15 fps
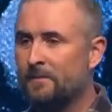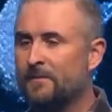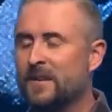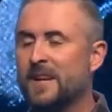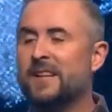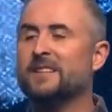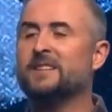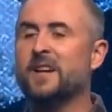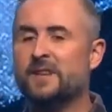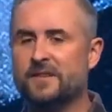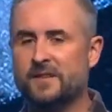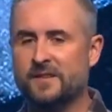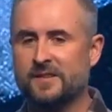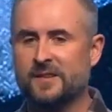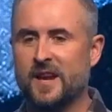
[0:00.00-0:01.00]
He
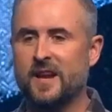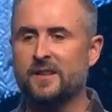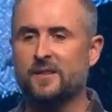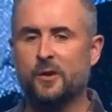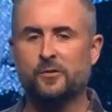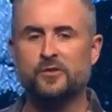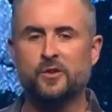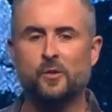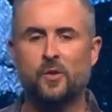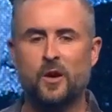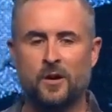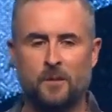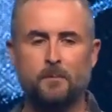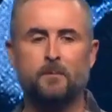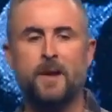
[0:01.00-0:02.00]
doesn't say those who
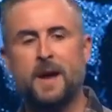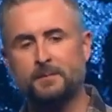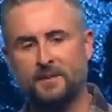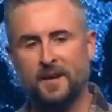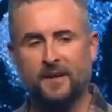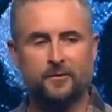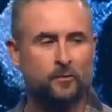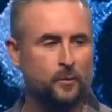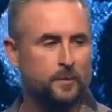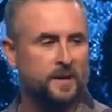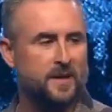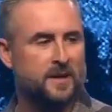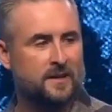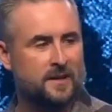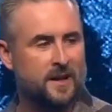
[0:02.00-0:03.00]
aren't baptized will be
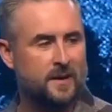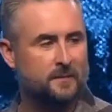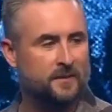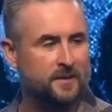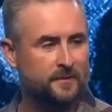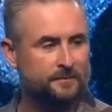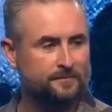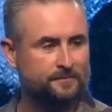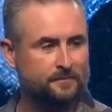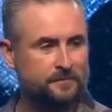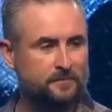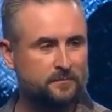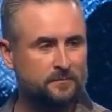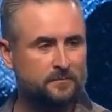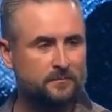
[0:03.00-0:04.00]
condemned.
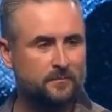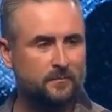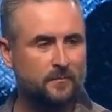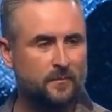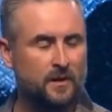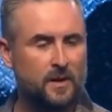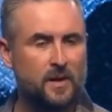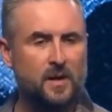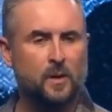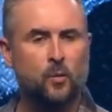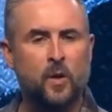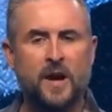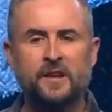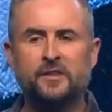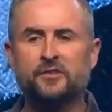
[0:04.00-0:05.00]

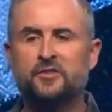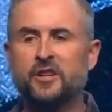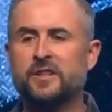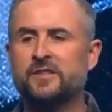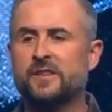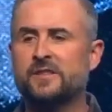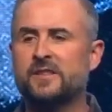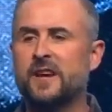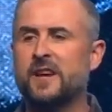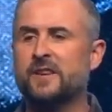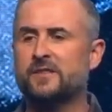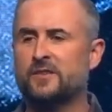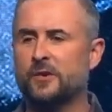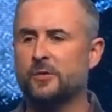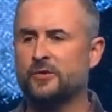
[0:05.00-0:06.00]
Why does Jesus say
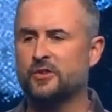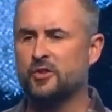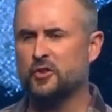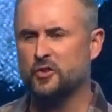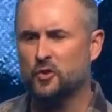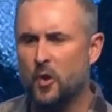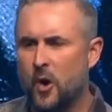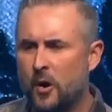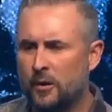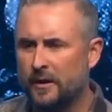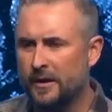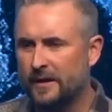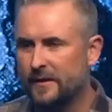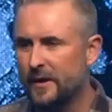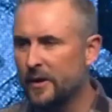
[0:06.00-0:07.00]
it so
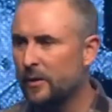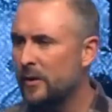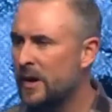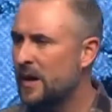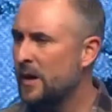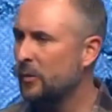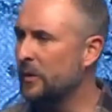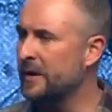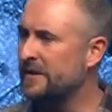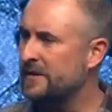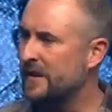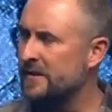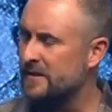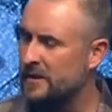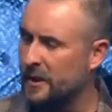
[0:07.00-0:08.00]
strongly though, when he
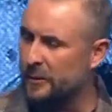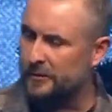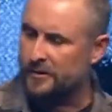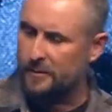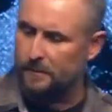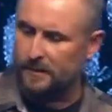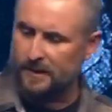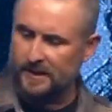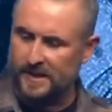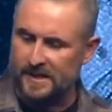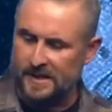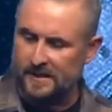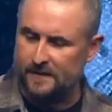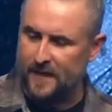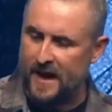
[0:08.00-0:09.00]
says those who
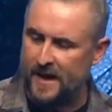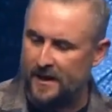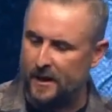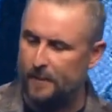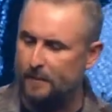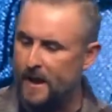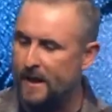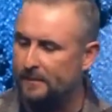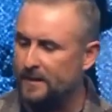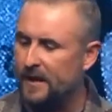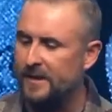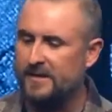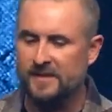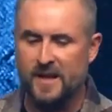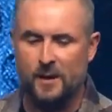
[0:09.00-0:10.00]
believe and are
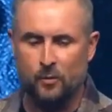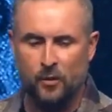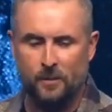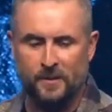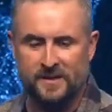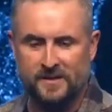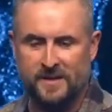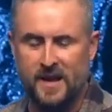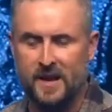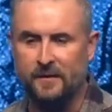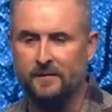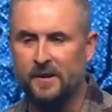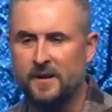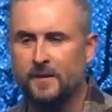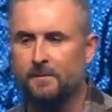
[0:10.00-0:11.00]
baptized, they will be
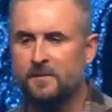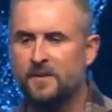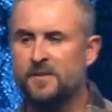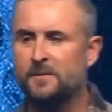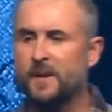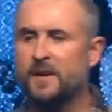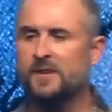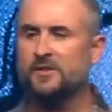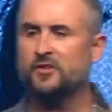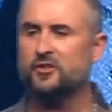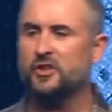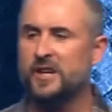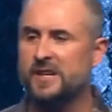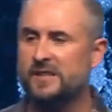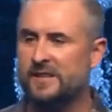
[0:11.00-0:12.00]
saved? It's because
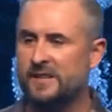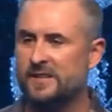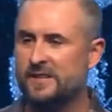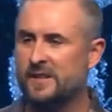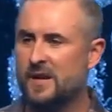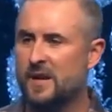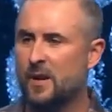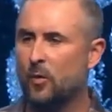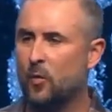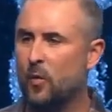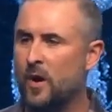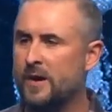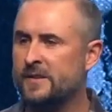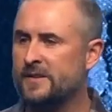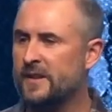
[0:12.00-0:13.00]
Jesus
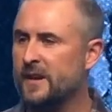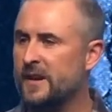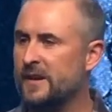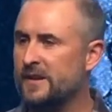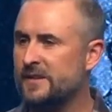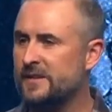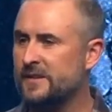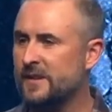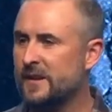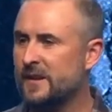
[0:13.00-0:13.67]
wants us